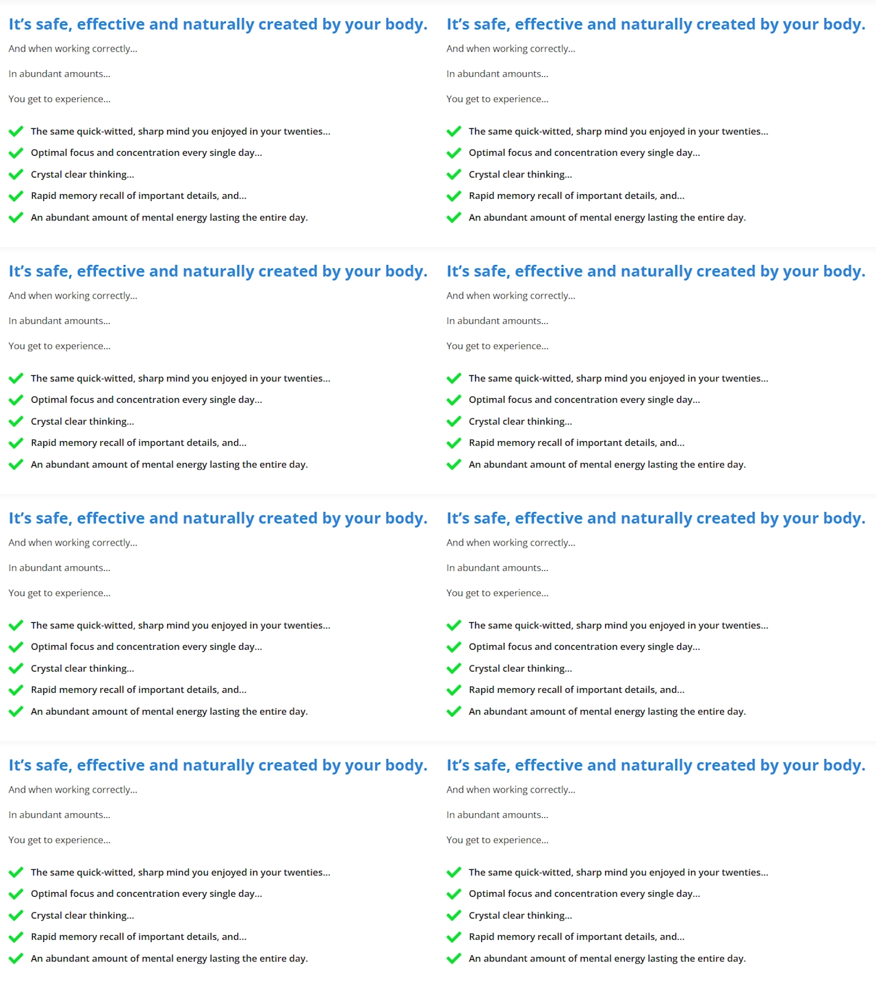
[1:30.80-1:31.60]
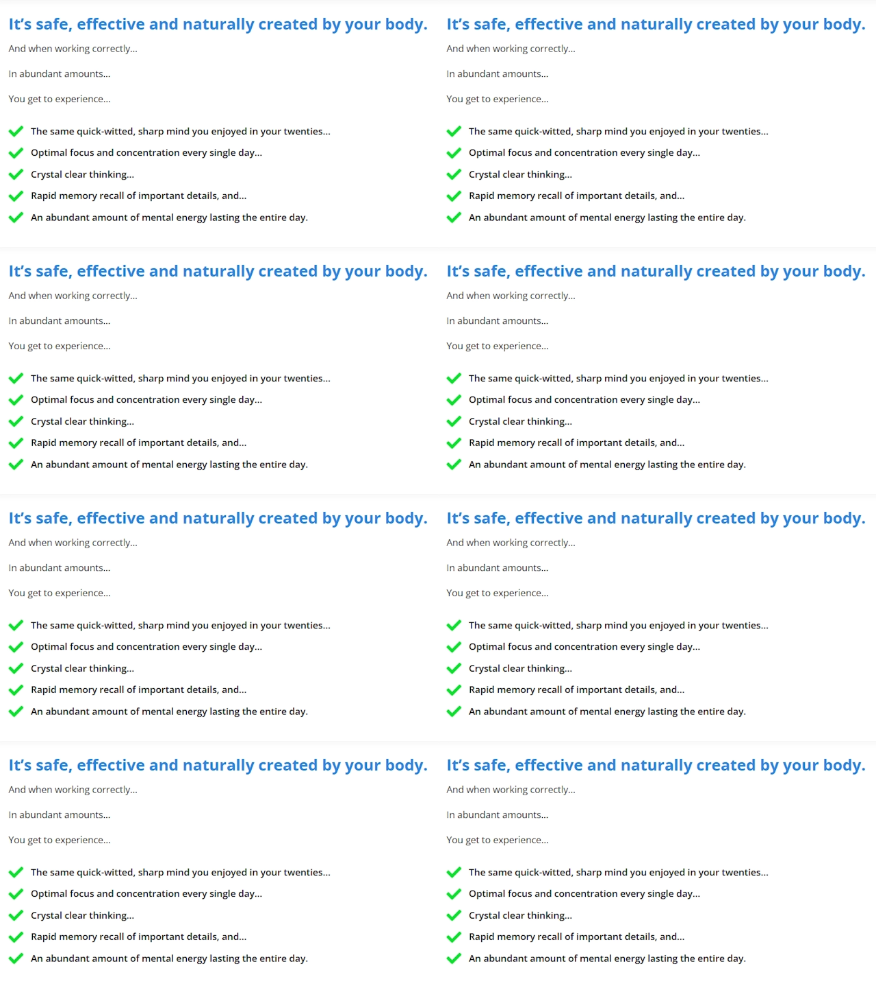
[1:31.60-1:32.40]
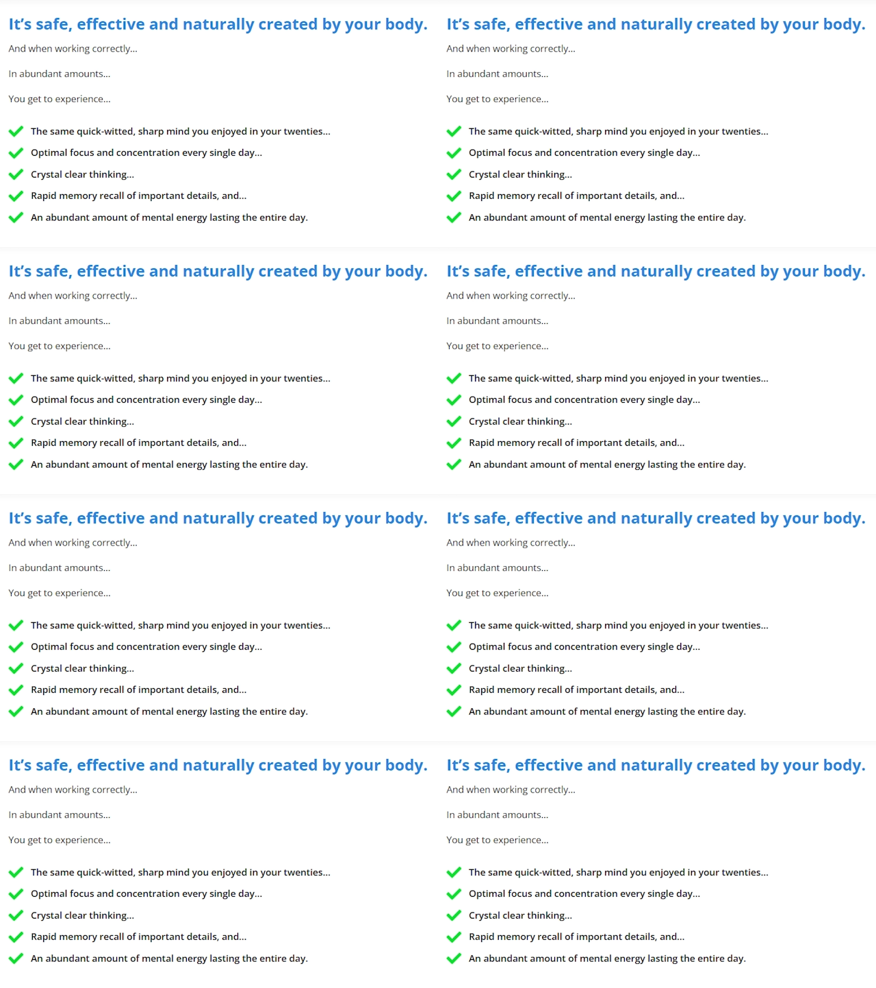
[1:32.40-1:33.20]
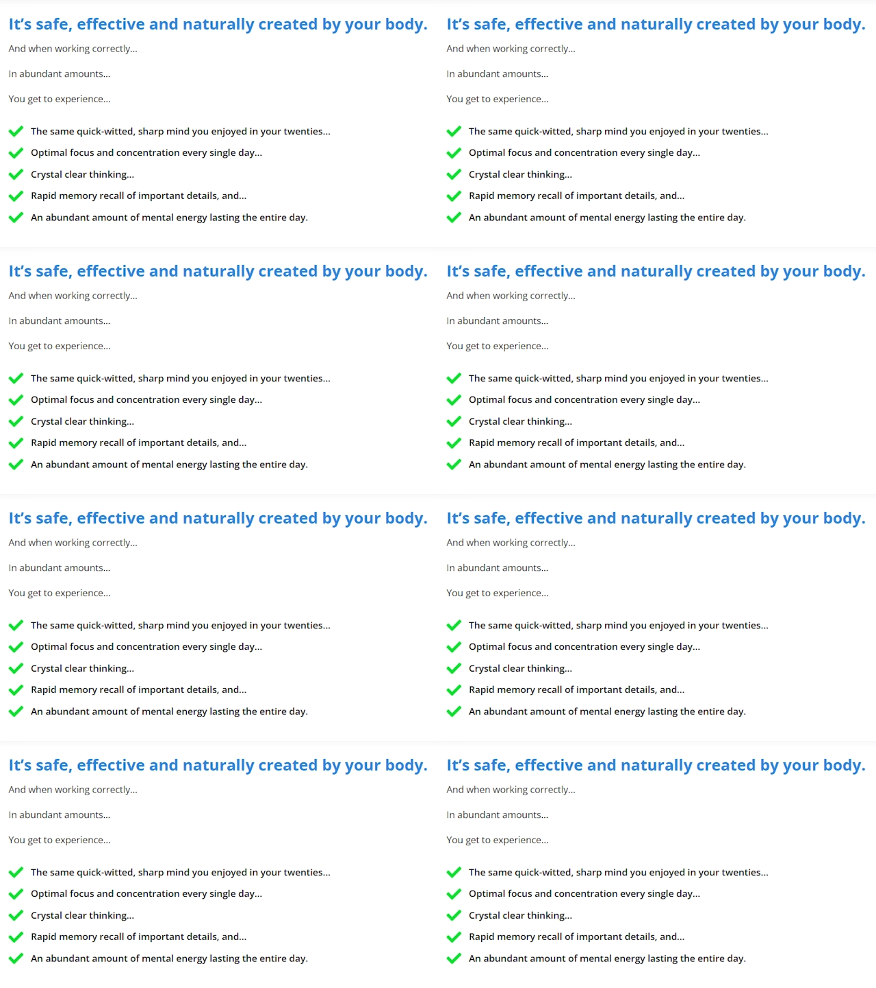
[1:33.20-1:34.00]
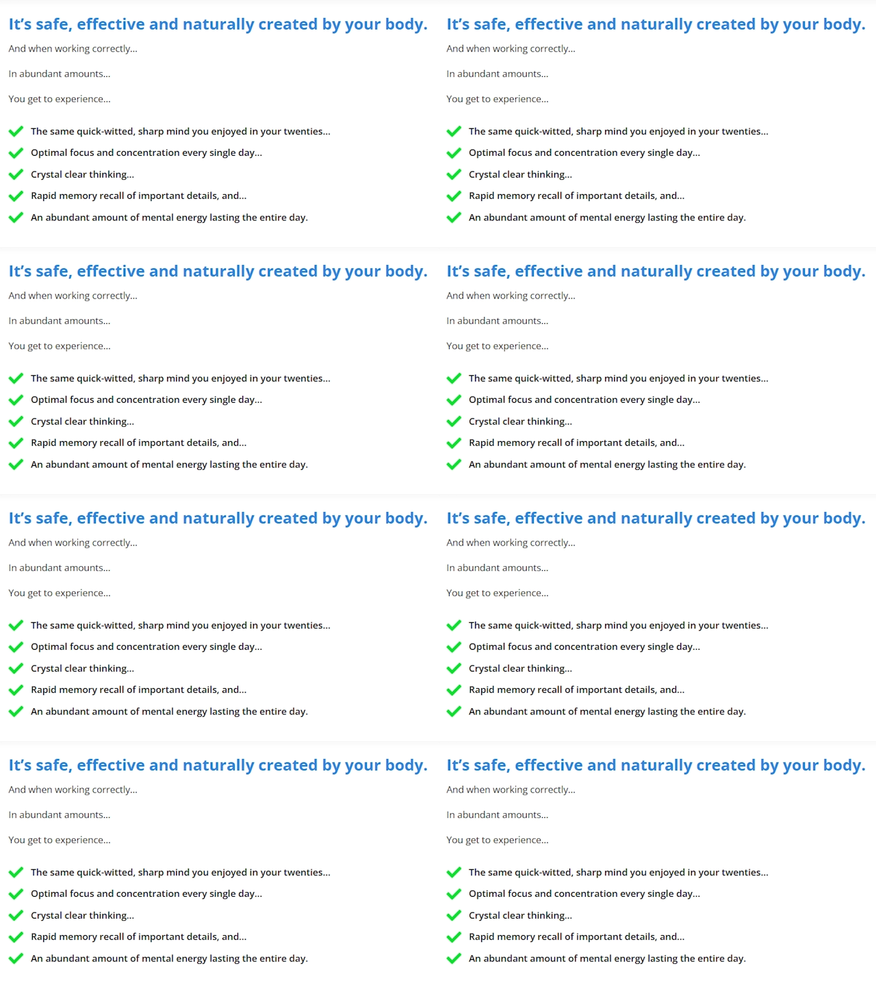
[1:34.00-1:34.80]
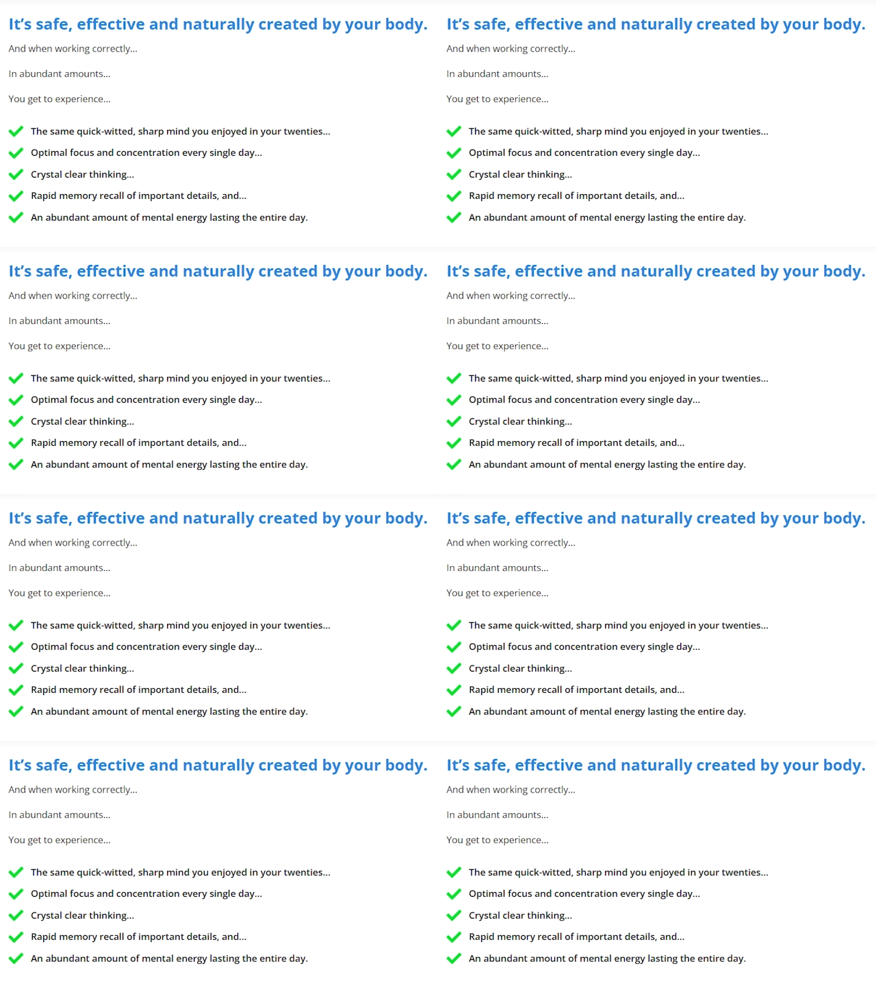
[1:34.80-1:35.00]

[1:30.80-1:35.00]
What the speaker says: [unreadable: no face in view]